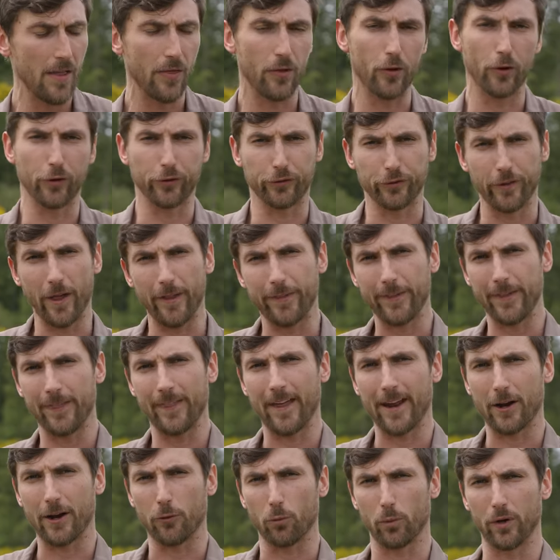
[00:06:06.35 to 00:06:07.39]
There's nothing
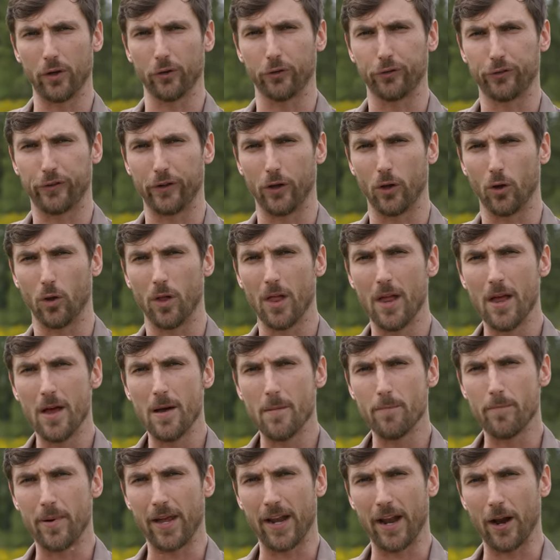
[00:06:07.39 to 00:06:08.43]
like real steel,
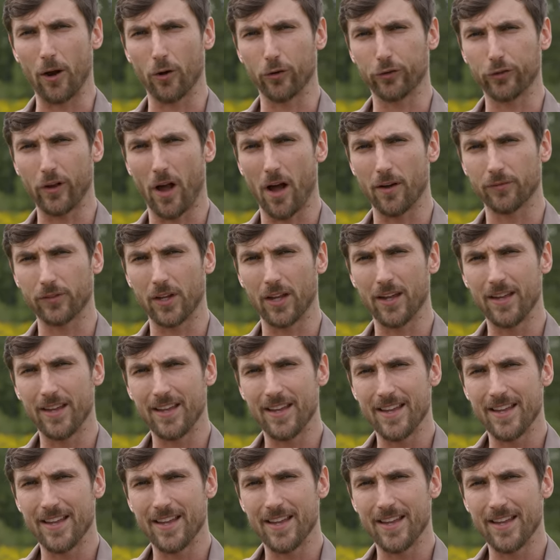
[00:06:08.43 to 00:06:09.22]
but airsoft